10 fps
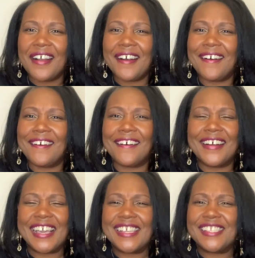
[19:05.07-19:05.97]

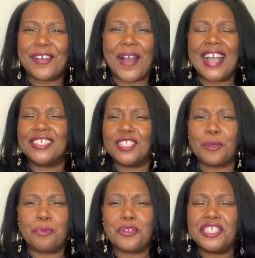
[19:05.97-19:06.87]
And so I just
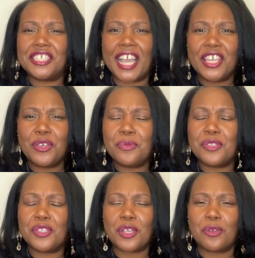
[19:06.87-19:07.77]
appreciate you
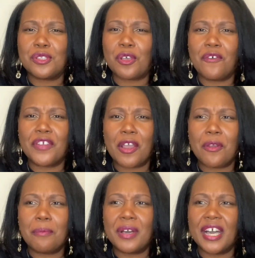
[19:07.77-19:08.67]
so
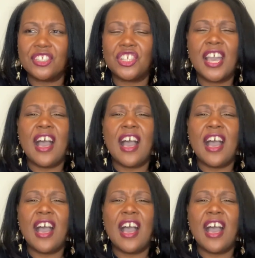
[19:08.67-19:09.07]
very much.